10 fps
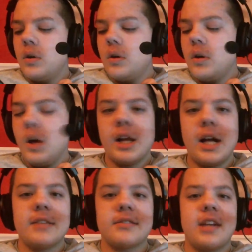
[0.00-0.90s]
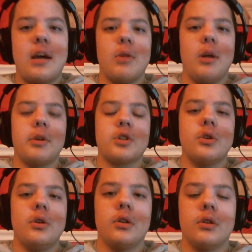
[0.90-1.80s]
Hey guys, it's Cameron. I'm going to
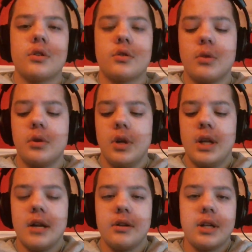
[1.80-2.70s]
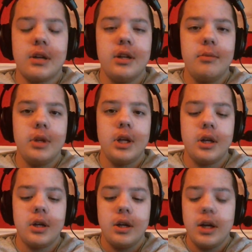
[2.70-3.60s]
show you a little tutorial on how to down an
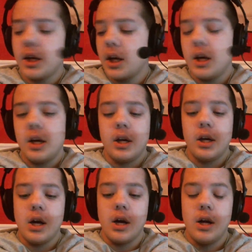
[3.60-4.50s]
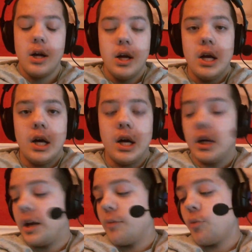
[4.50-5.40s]
emulator, aka uh, uh,
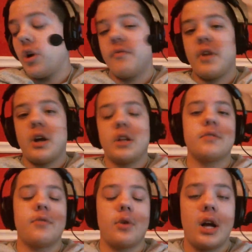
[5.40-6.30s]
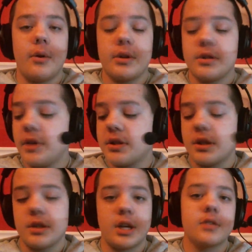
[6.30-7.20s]
Game Boy Advanced for an iOS device. In
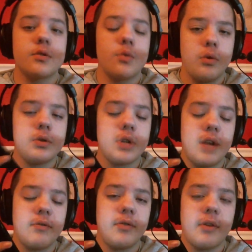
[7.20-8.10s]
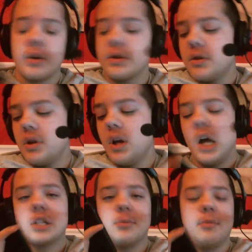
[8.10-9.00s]
this case, we're using an iPhone 5S.
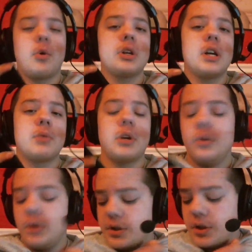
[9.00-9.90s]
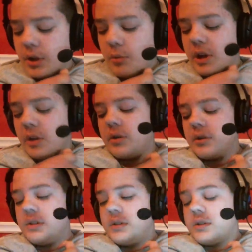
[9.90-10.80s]
So before you guys want to do this, you're going to want to go to
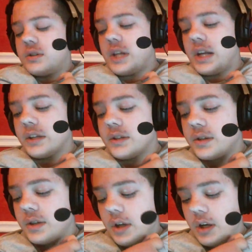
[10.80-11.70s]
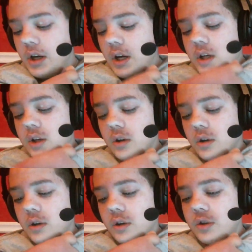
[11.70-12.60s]
Settings. You're
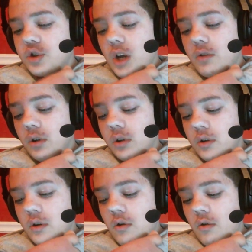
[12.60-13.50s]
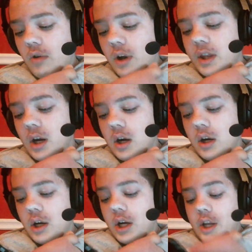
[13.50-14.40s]
going to go to General, right there,
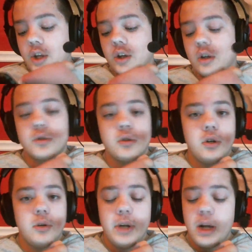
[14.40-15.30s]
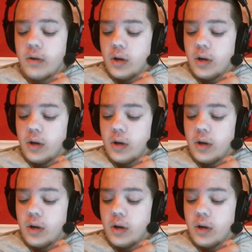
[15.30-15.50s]
and you're going to go scroll all the way down